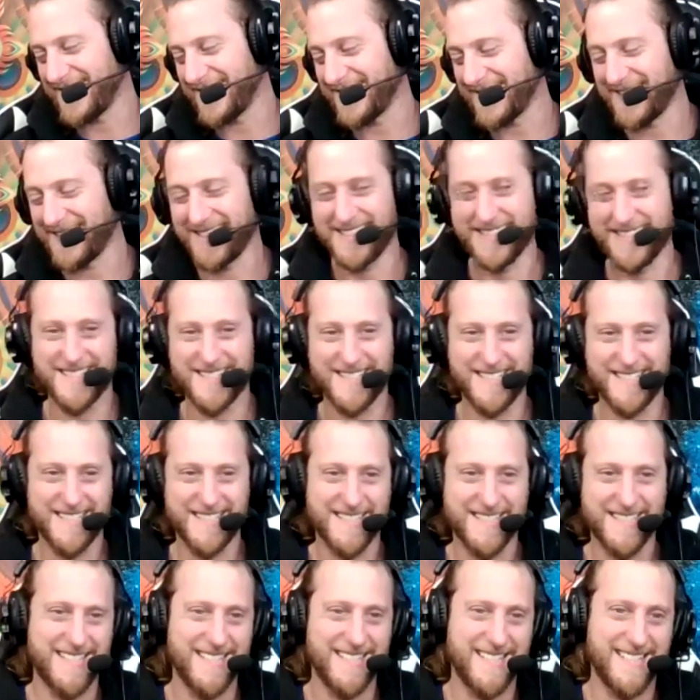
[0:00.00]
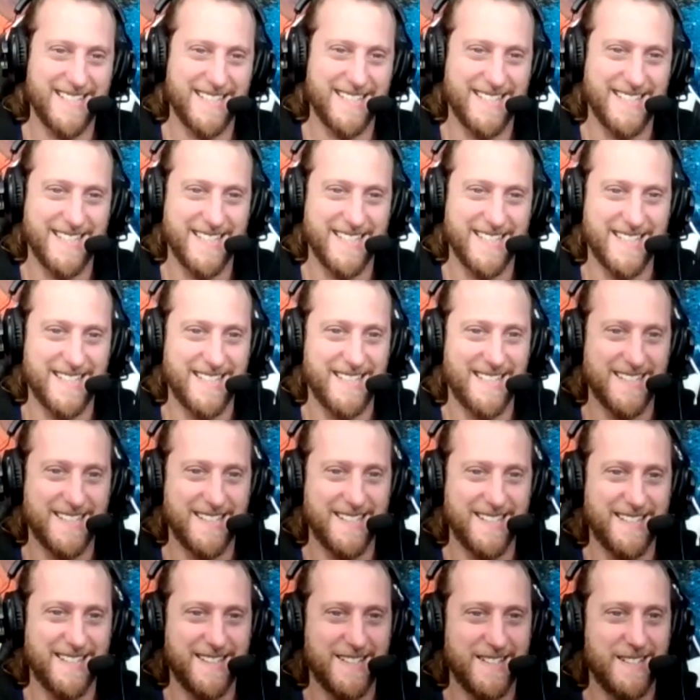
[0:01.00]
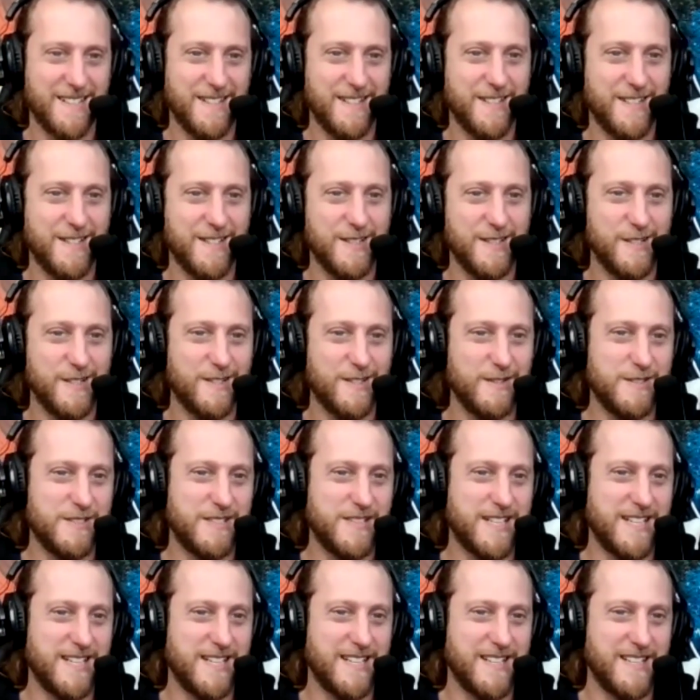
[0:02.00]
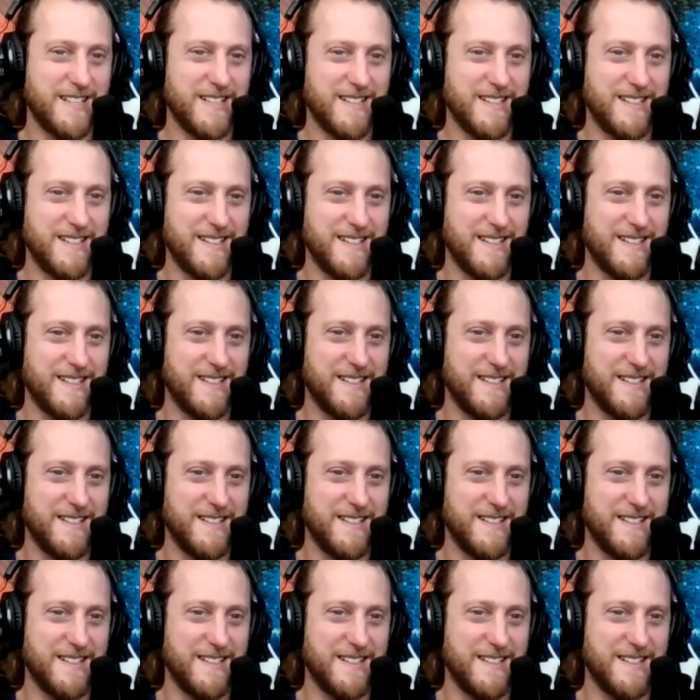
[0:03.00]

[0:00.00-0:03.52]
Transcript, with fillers: Hey, they released Kevin Patrick. Who's that?